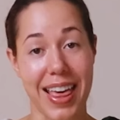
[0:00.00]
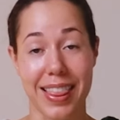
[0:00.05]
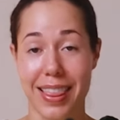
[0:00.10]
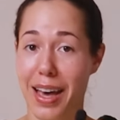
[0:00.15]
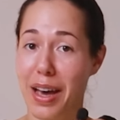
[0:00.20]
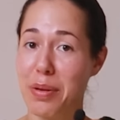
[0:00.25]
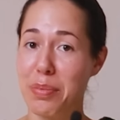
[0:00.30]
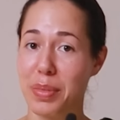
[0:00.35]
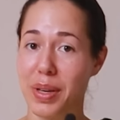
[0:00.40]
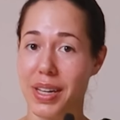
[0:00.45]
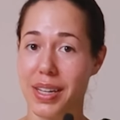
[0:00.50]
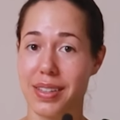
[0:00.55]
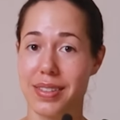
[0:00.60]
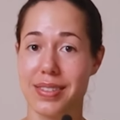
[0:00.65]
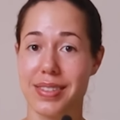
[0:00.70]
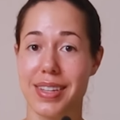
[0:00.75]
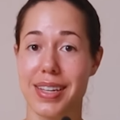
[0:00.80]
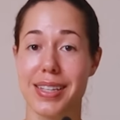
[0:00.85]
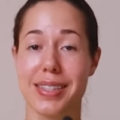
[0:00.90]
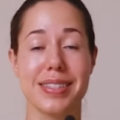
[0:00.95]
and that
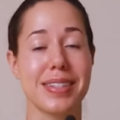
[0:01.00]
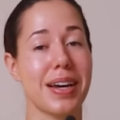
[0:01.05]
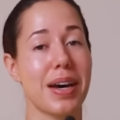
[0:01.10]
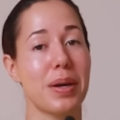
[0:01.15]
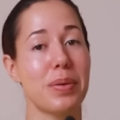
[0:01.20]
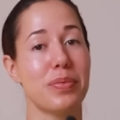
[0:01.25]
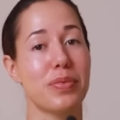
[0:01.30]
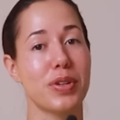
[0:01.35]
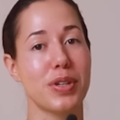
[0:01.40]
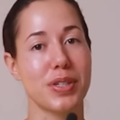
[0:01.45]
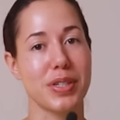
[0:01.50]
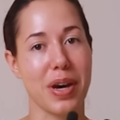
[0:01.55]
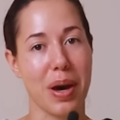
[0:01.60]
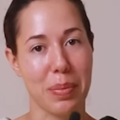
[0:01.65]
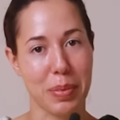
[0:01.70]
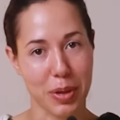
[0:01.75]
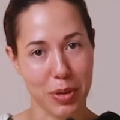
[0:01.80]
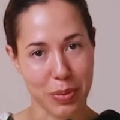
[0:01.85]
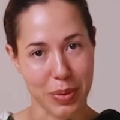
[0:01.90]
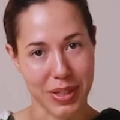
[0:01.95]
means it's time for
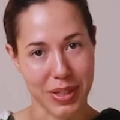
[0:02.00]
Atomic